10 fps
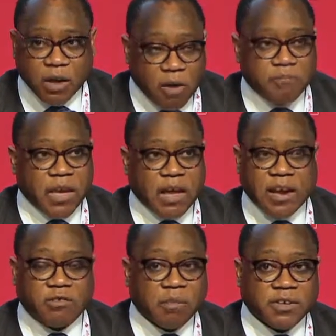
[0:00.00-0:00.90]

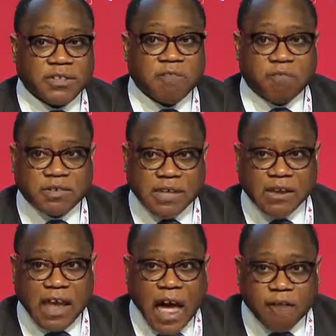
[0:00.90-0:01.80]
Compared to about
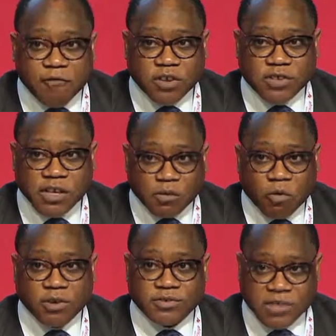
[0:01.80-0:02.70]
7% average in the
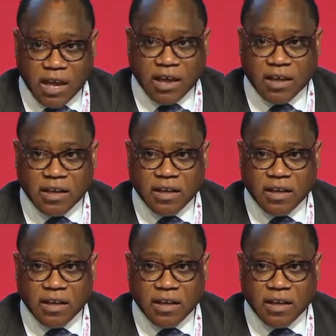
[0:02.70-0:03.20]
world today.